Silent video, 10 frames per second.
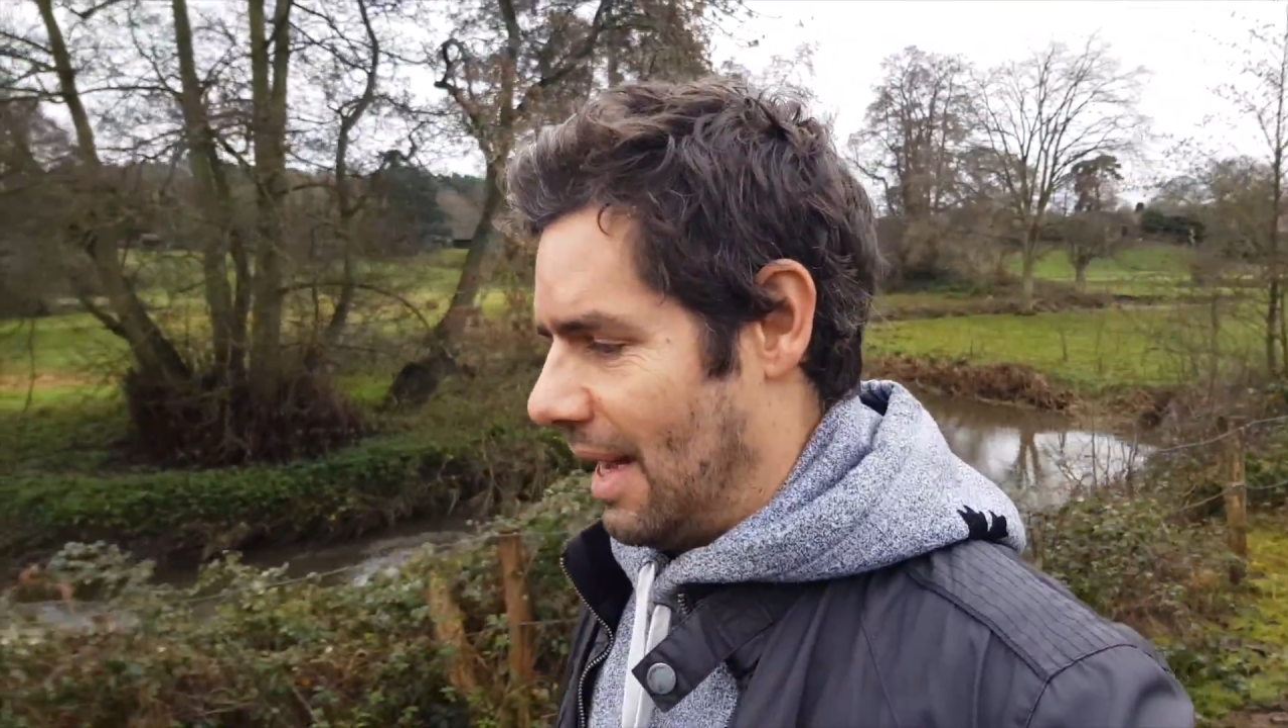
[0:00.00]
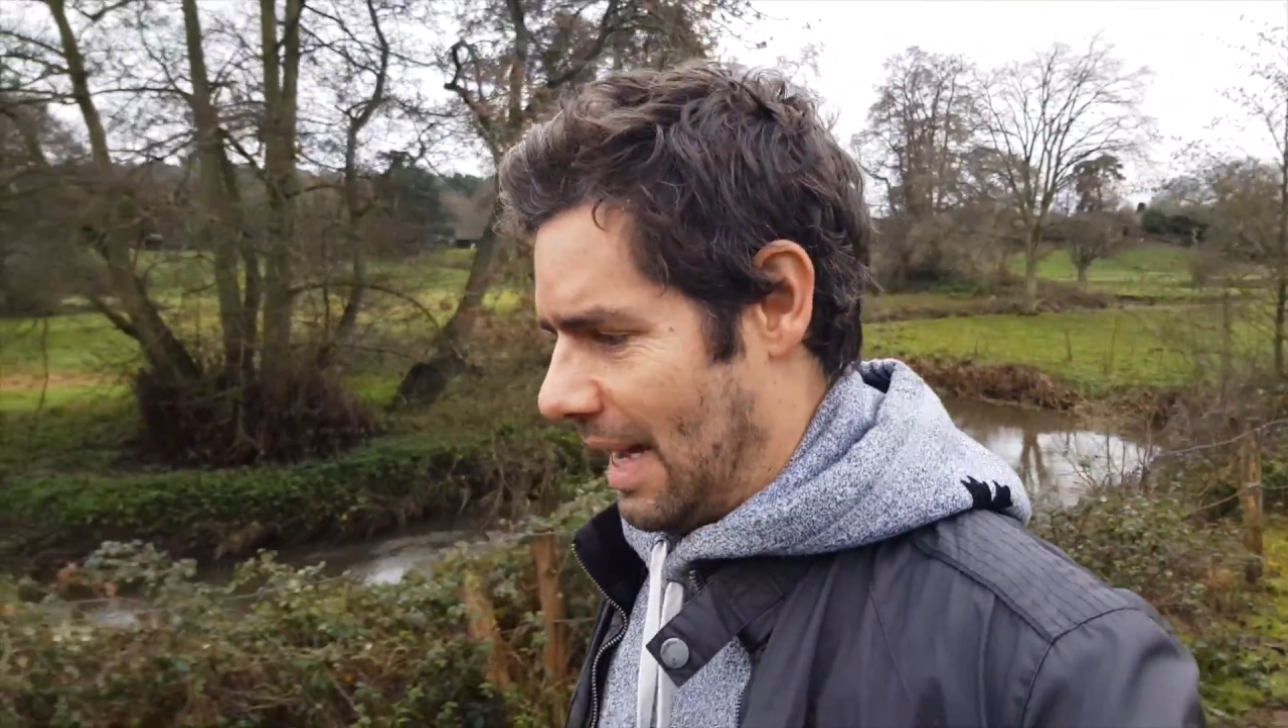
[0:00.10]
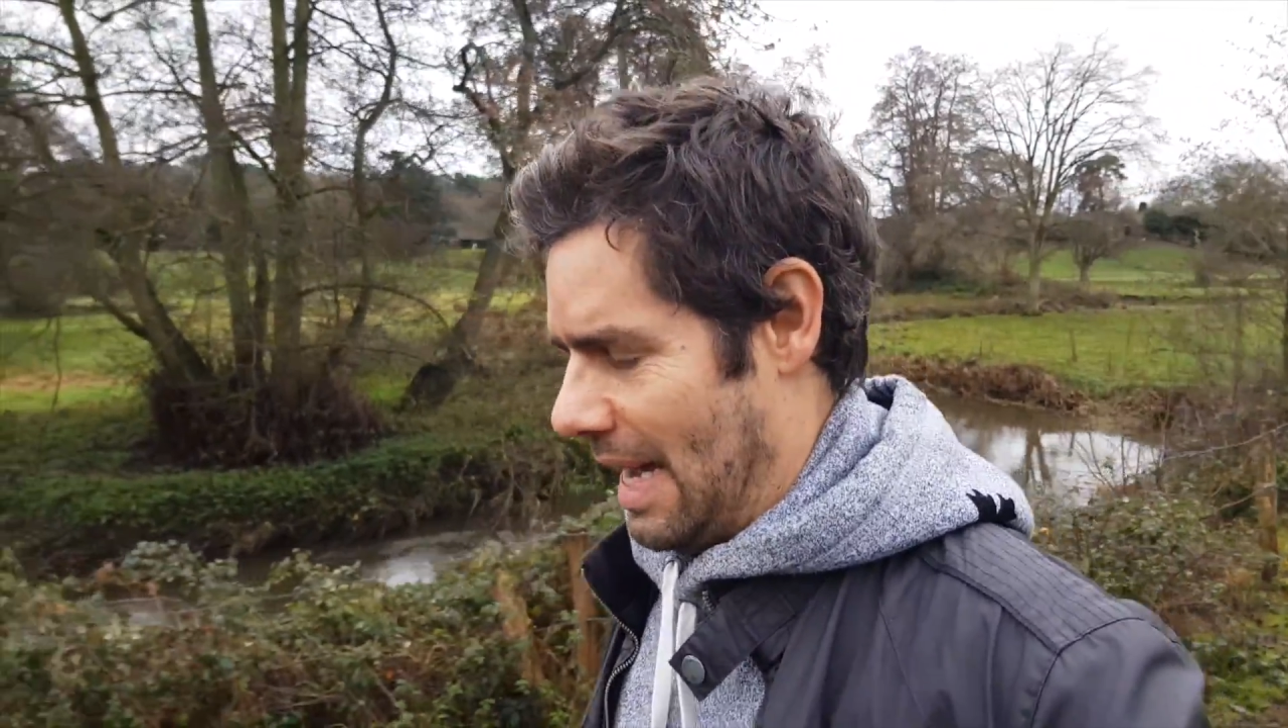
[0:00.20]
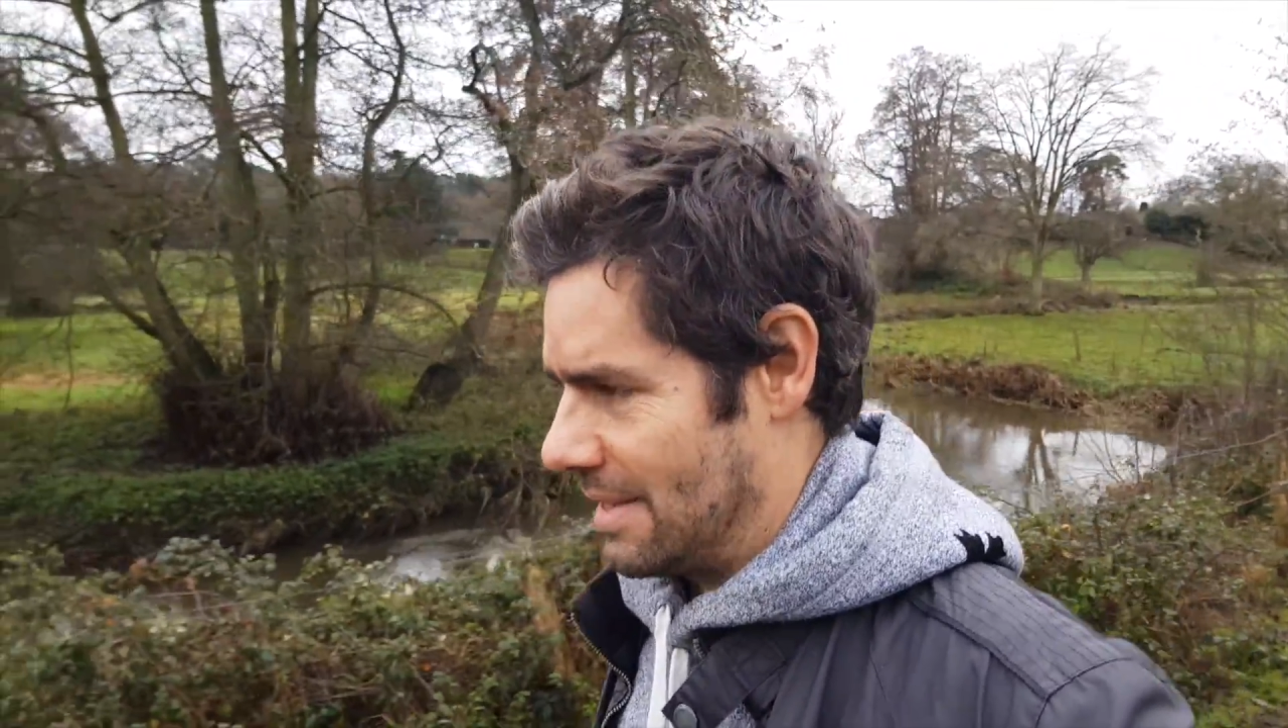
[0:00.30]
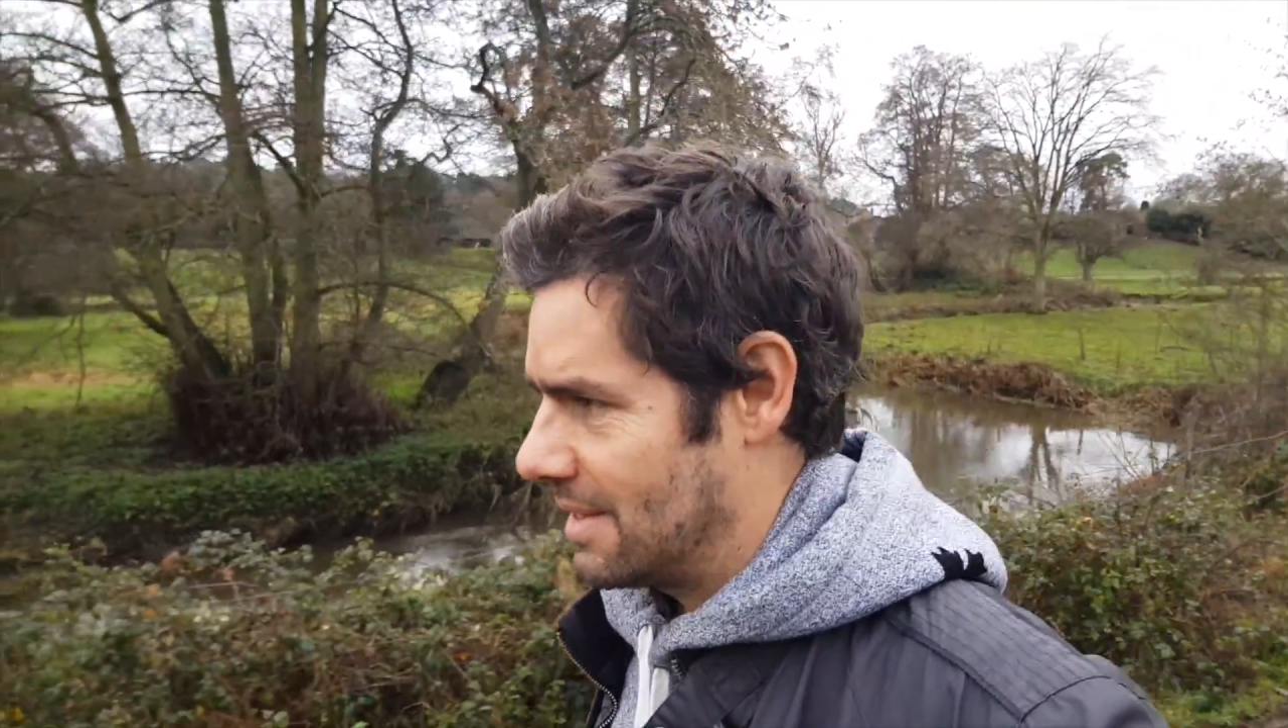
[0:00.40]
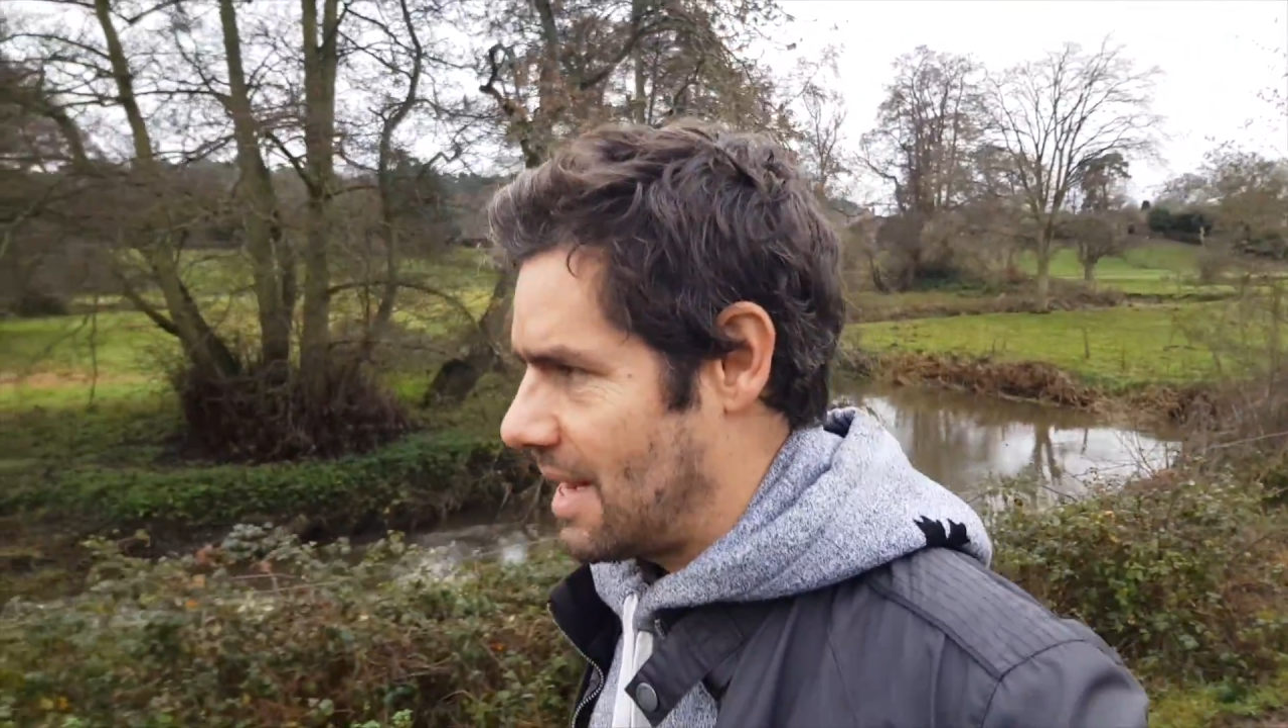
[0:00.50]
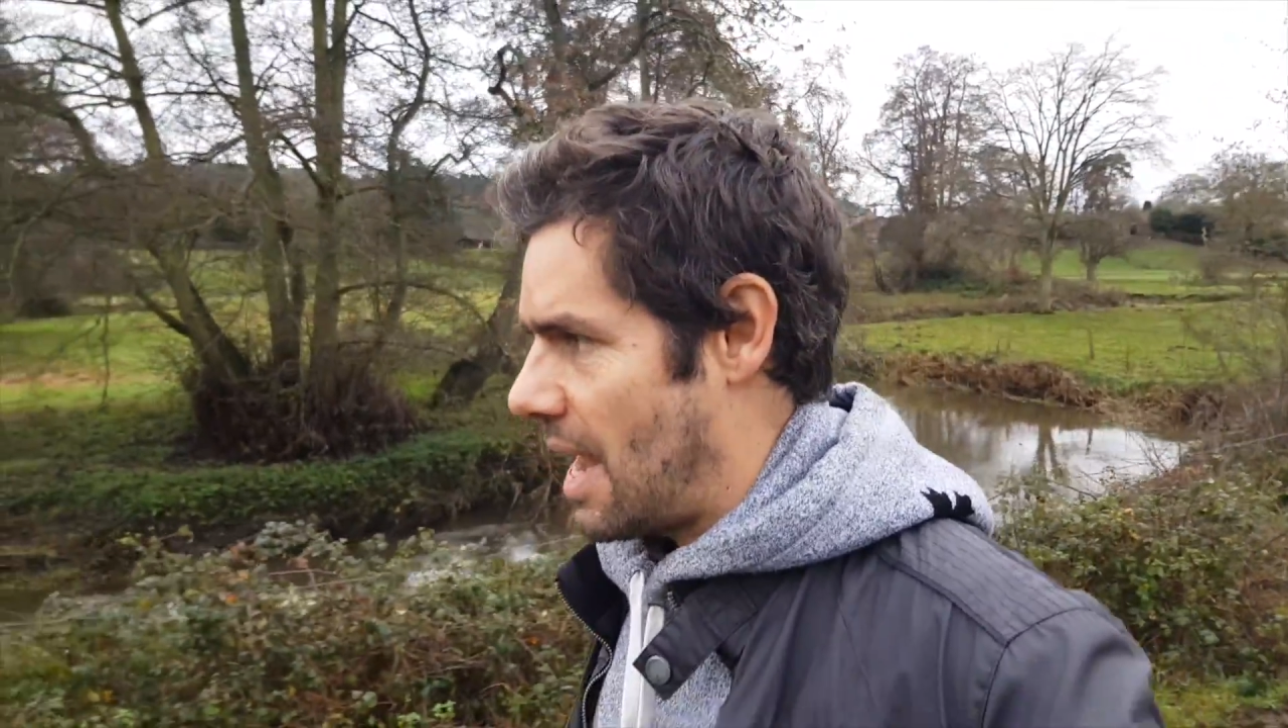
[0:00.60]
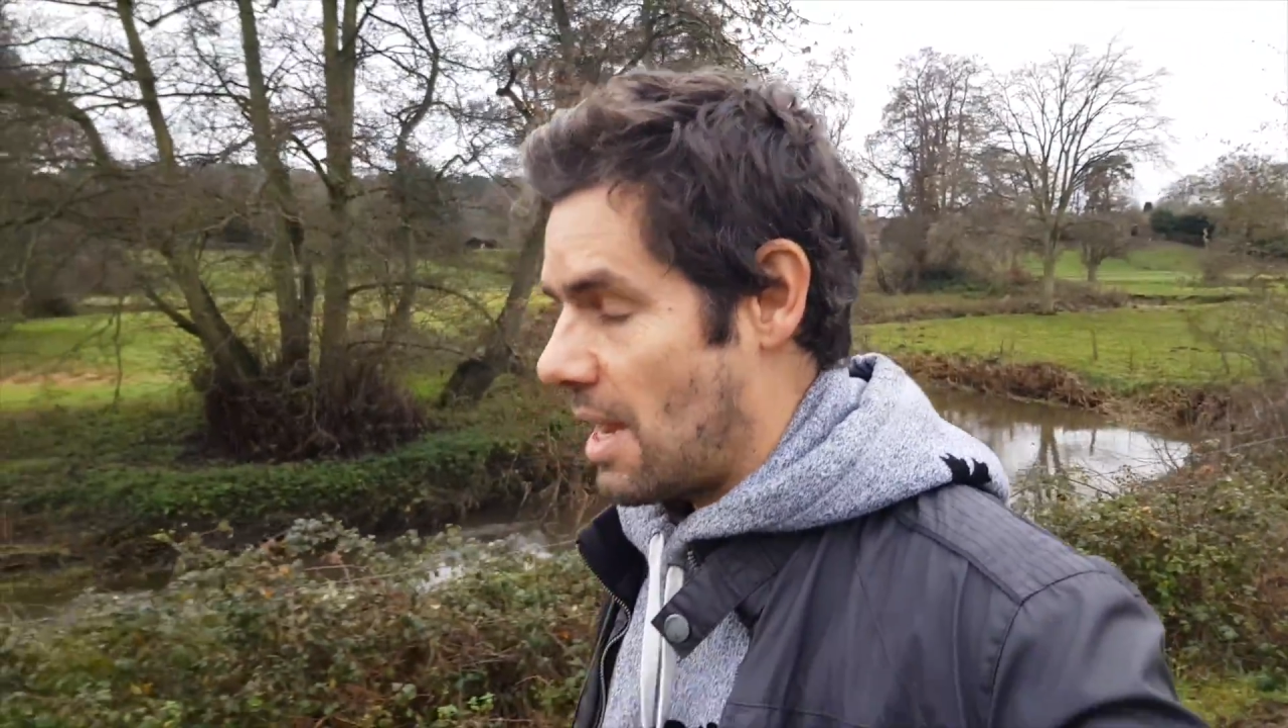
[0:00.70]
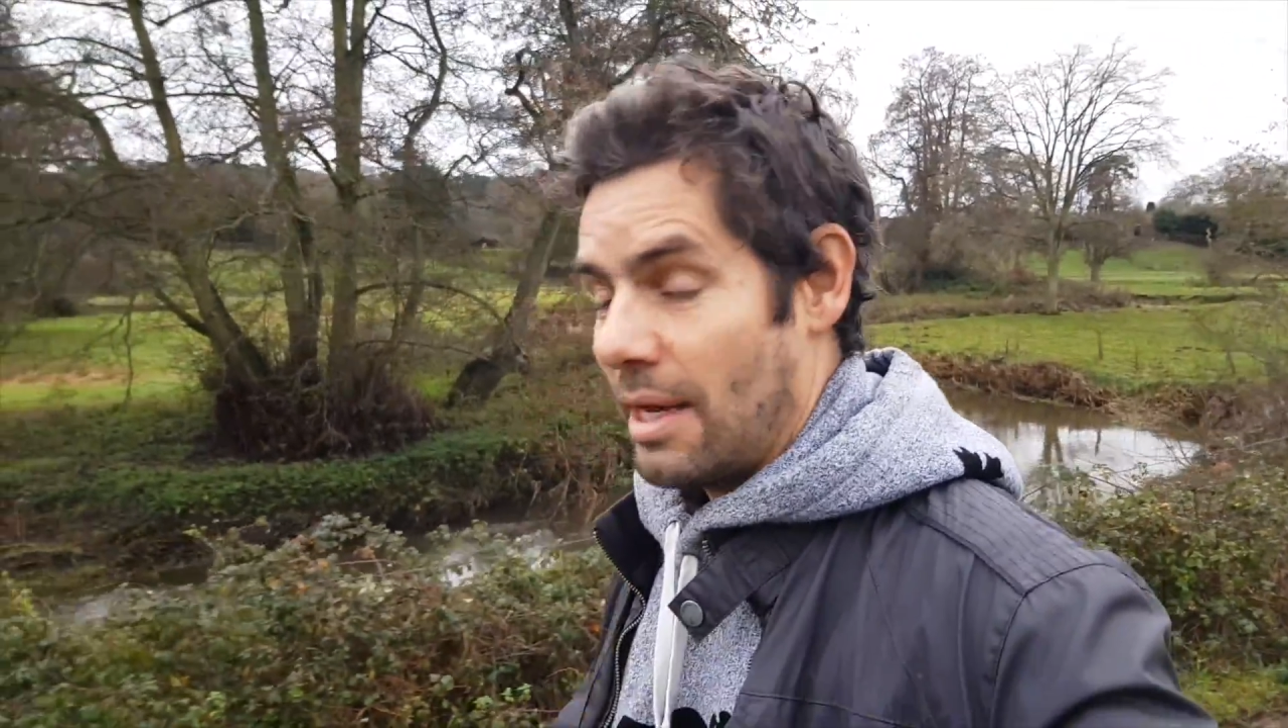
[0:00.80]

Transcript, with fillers: Uh, today